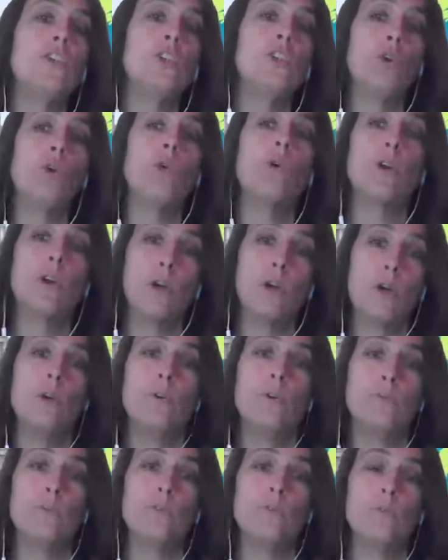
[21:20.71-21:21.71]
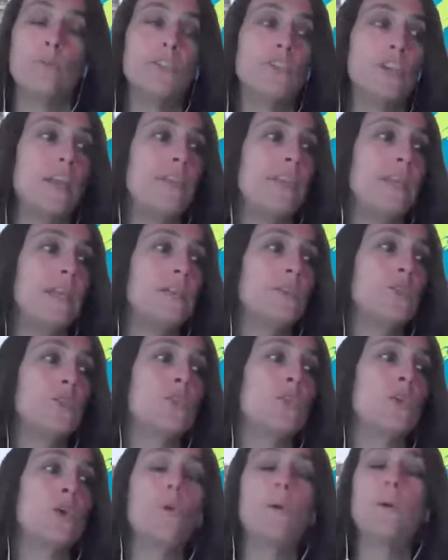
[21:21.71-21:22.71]
your codes, which I think is
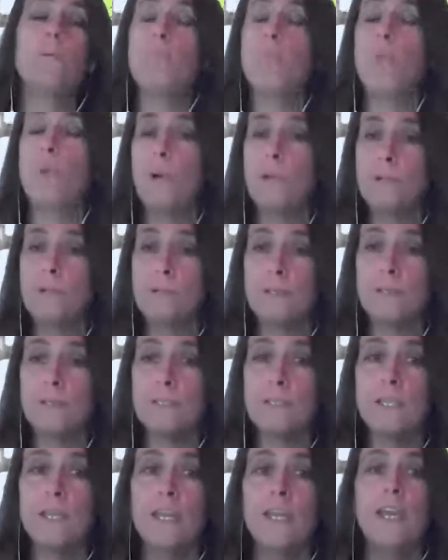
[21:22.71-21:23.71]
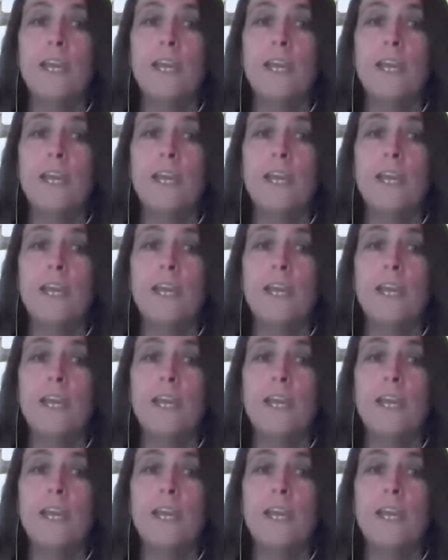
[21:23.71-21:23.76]
so important.